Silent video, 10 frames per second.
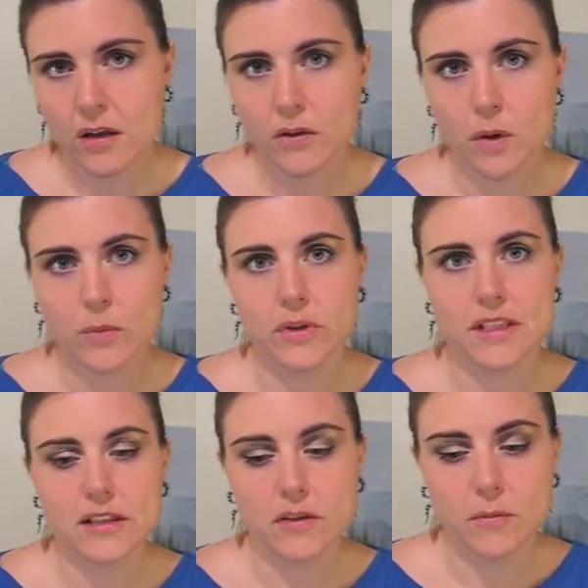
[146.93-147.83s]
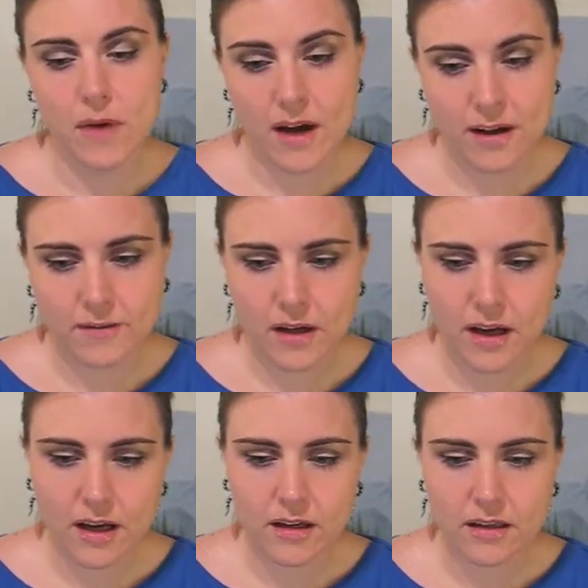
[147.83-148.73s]
l'ombre de ton main,
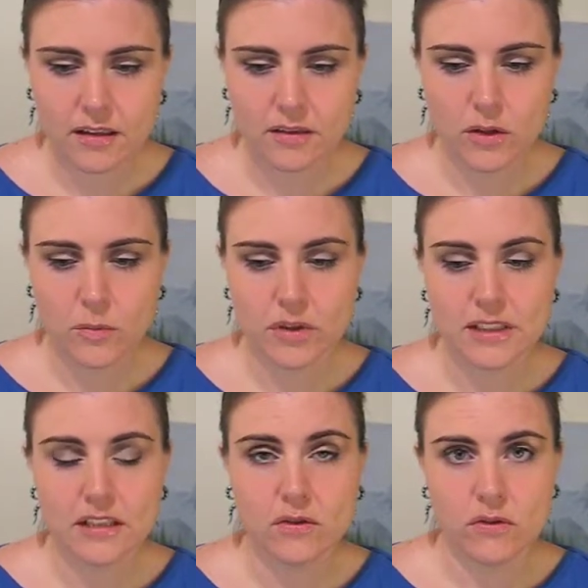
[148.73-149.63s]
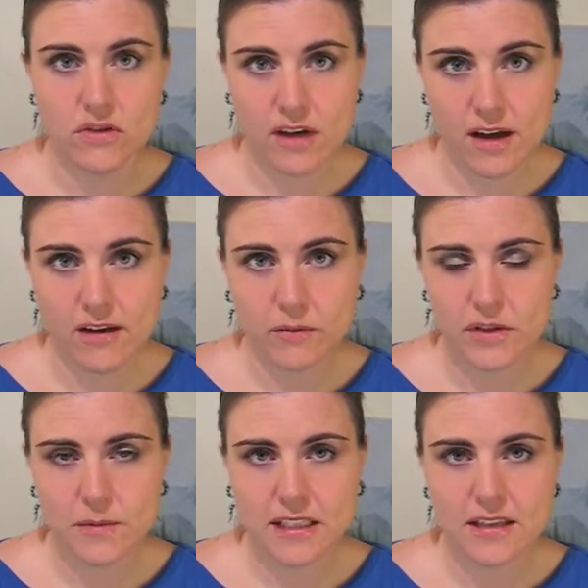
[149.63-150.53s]
uh, l'ombre de ton chien,
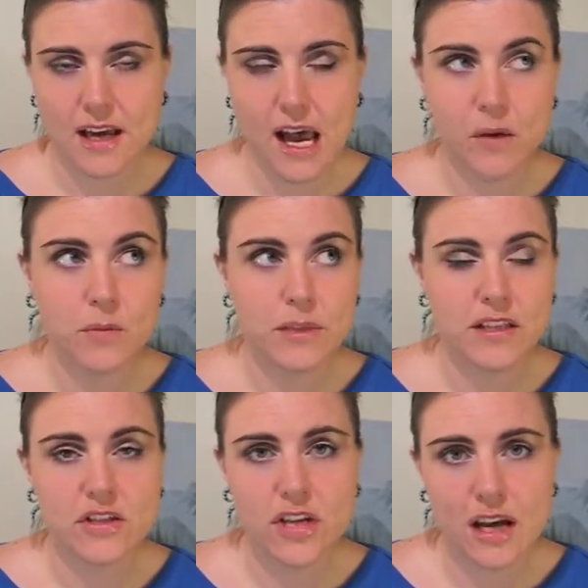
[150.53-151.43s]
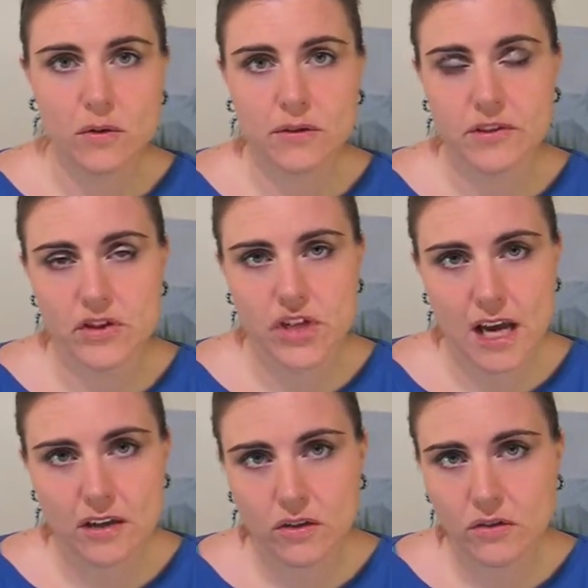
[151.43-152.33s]
which means that I will be the shadow of your
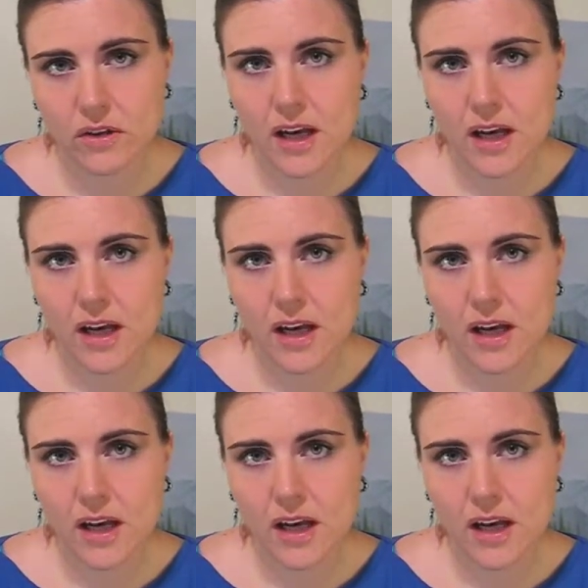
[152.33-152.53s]
shadow.